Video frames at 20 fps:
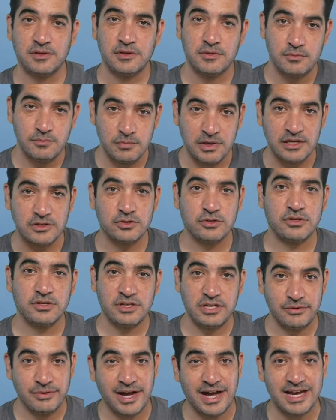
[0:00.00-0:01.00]
Make sure that
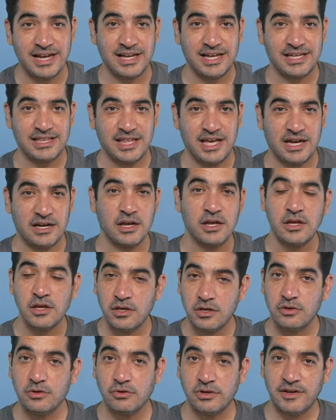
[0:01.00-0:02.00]
you highlight that.
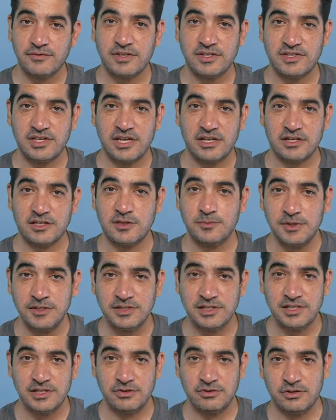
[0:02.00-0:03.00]
You don't have to say it
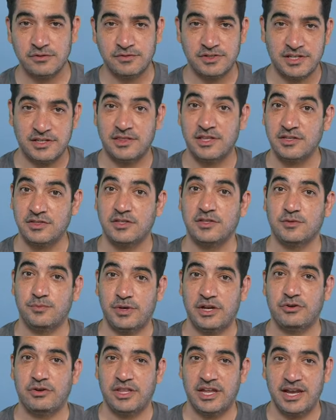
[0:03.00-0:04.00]
explicitly. You don't have to say this is
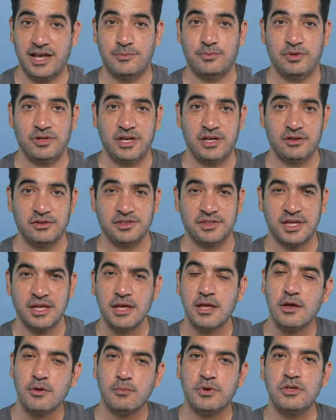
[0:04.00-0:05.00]
better than Apple Health,
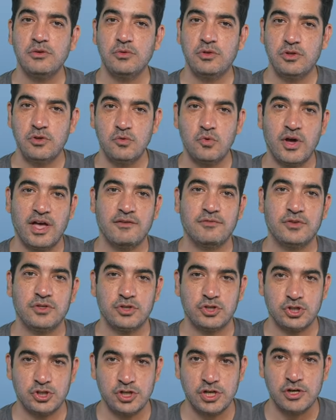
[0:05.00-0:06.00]
but you do have to
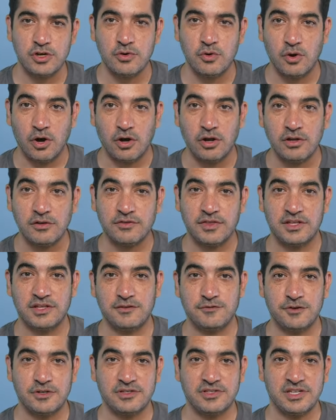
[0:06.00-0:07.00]
show all of the
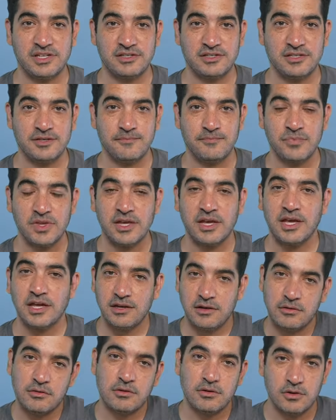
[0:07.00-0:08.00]
differences
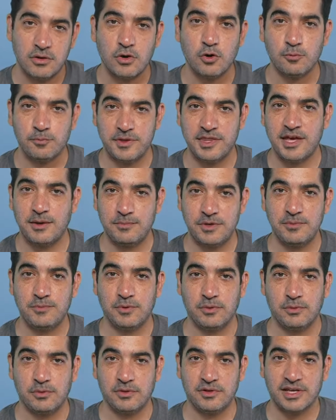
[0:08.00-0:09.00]
and hope that
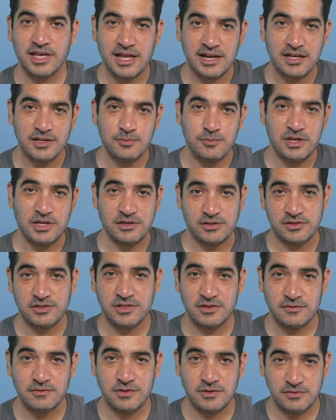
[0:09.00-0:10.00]
people will get it because
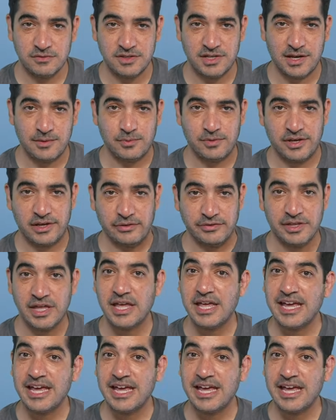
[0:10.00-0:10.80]
they've used Apple Health.